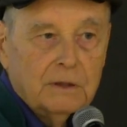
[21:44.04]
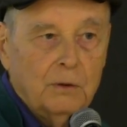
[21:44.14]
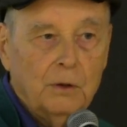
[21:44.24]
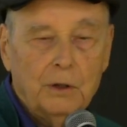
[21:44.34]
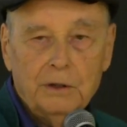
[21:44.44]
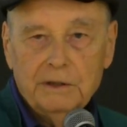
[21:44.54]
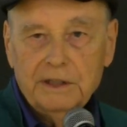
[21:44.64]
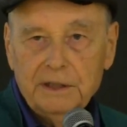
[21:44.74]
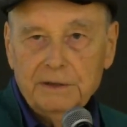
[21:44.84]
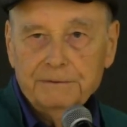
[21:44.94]
Or
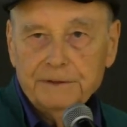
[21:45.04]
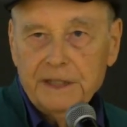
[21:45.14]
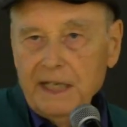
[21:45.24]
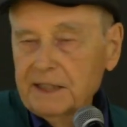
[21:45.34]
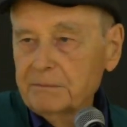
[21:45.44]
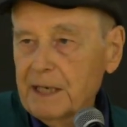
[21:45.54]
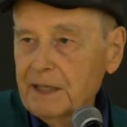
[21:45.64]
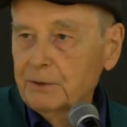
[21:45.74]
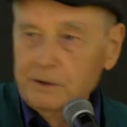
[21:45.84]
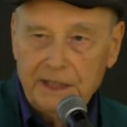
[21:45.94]
if a naked
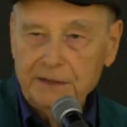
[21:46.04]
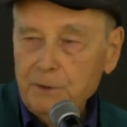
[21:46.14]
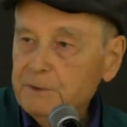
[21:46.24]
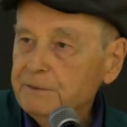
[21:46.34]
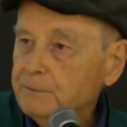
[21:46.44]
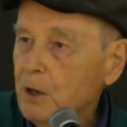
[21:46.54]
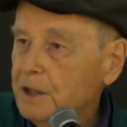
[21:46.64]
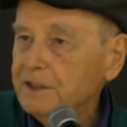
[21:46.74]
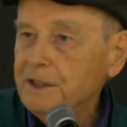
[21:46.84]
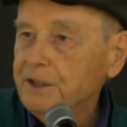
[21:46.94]
man or a naked woman
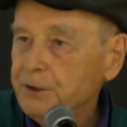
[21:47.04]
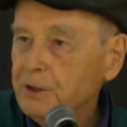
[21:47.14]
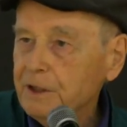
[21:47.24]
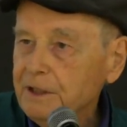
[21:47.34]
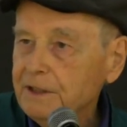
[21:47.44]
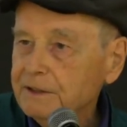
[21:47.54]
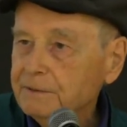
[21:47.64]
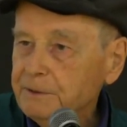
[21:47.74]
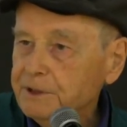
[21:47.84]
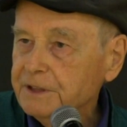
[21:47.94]
walked in the door,
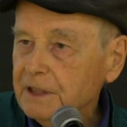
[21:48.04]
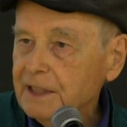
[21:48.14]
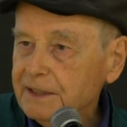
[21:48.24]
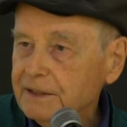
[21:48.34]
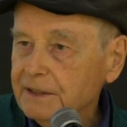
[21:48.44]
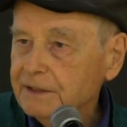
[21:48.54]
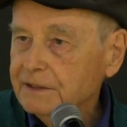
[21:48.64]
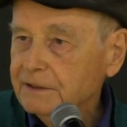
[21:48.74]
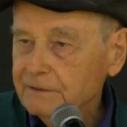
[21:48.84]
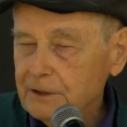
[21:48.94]
we would like
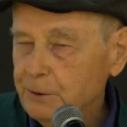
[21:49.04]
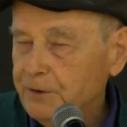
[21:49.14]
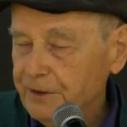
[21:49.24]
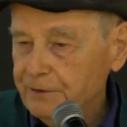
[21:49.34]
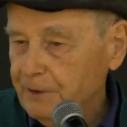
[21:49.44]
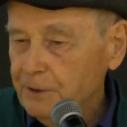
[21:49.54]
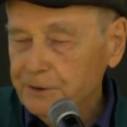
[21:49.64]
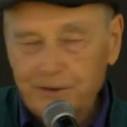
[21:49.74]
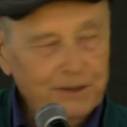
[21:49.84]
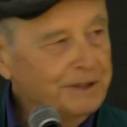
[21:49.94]
lose the
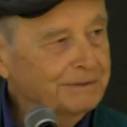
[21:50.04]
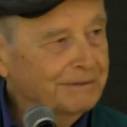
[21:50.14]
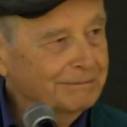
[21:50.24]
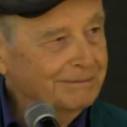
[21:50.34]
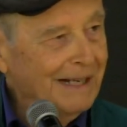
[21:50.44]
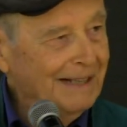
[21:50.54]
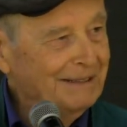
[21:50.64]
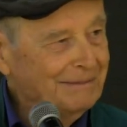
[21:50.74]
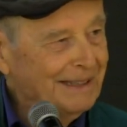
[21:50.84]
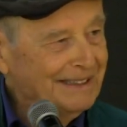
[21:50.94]
focus on
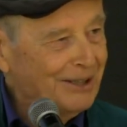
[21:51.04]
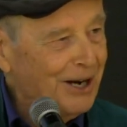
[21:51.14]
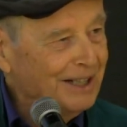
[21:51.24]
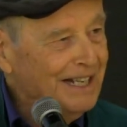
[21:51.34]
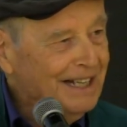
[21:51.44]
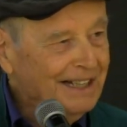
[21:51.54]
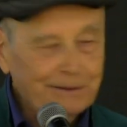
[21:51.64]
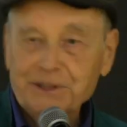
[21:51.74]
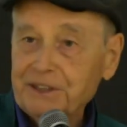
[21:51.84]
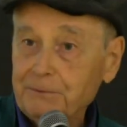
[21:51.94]
my talk, and
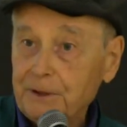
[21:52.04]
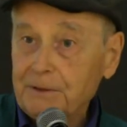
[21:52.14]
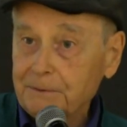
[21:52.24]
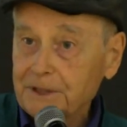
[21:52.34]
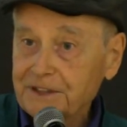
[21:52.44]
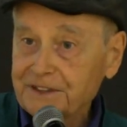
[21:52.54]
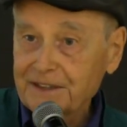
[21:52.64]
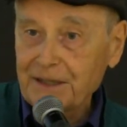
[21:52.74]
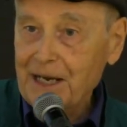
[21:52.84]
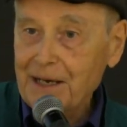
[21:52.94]
you would say, what
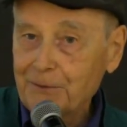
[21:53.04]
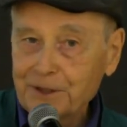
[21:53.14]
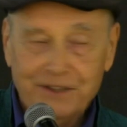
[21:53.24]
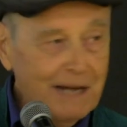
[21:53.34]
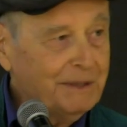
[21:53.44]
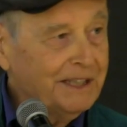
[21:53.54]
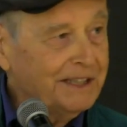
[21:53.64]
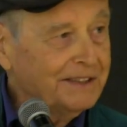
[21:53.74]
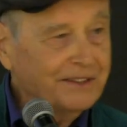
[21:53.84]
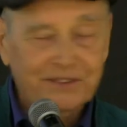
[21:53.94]
is happening
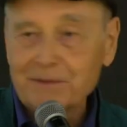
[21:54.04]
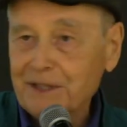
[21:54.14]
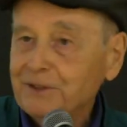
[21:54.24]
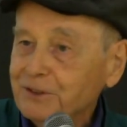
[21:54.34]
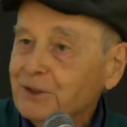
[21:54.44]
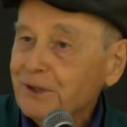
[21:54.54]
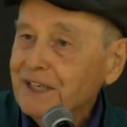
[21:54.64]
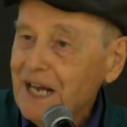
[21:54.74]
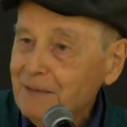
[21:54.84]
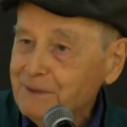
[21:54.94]
here? There's some other
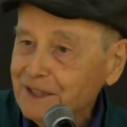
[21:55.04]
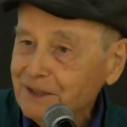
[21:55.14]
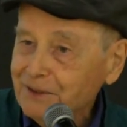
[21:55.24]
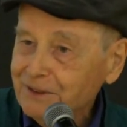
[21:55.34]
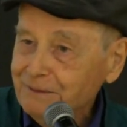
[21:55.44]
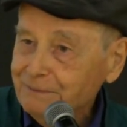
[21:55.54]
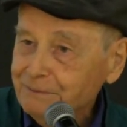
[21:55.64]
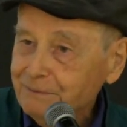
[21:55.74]
story happening, you see.